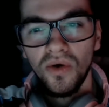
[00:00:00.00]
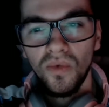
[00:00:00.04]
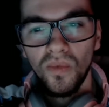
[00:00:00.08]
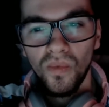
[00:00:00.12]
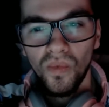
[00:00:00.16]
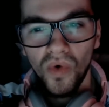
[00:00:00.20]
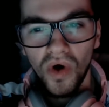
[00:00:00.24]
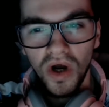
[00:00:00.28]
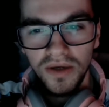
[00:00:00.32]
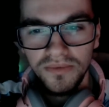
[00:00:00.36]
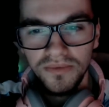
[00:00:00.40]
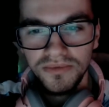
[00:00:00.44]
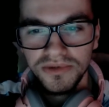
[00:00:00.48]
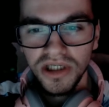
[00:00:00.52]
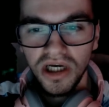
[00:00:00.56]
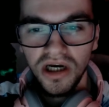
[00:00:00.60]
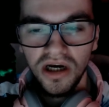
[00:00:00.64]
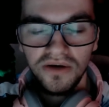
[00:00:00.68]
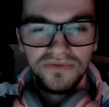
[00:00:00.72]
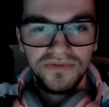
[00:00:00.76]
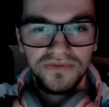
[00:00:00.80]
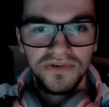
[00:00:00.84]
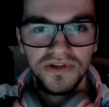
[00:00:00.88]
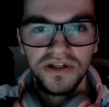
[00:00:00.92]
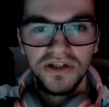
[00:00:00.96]
wiped
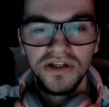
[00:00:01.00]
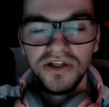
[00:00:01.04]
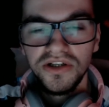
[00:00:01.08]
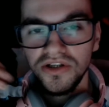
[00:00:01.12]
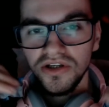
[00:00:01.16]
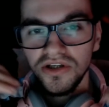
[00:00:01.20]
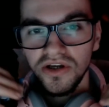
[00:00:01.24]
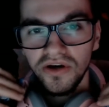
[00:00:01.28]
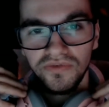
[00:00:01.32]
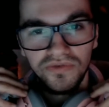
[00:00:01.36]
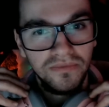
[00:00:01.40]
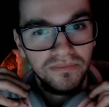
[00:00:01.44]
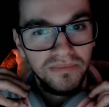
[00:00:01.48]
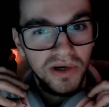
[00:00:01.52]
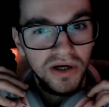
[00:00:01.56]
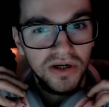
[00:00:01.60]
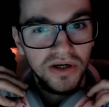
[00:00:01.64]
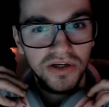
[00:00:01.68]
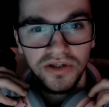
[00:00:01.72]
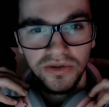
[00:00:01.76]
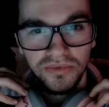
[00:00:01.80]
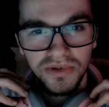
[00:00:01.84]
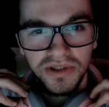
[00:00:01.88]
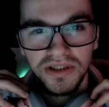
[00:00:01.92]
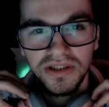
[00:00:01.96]
off it, not from my
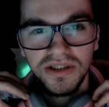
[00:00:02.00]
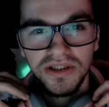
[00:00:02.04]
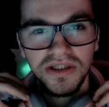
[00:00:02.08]
doing,